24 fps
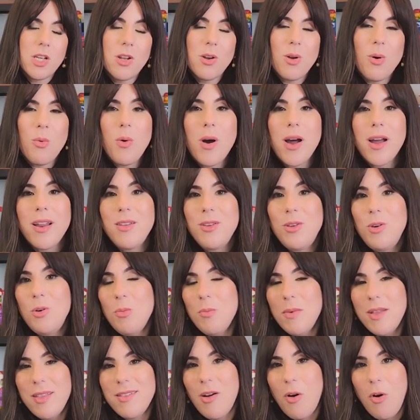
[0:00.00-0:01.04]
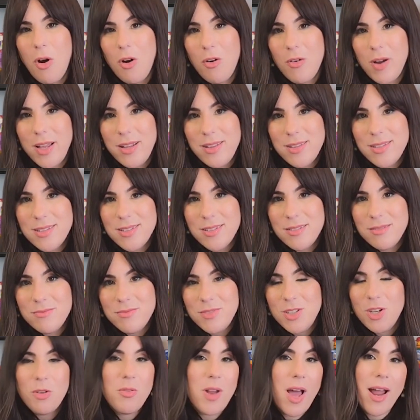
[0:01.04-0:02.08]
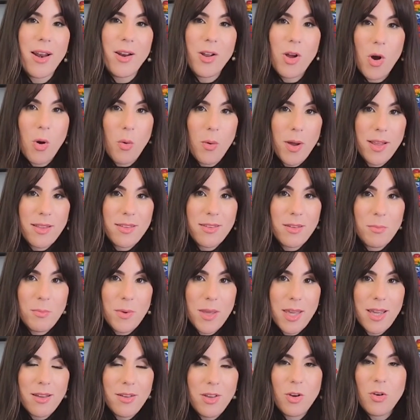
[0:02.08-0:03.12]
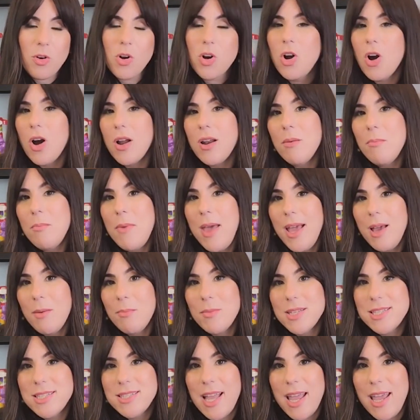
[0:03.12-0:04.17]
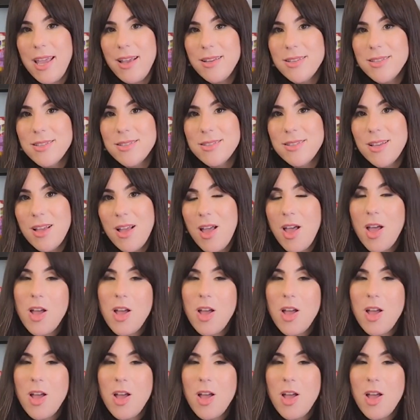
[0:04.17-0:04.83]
You know what? Humans aren't. You're not going to be. You're going to make mistakes.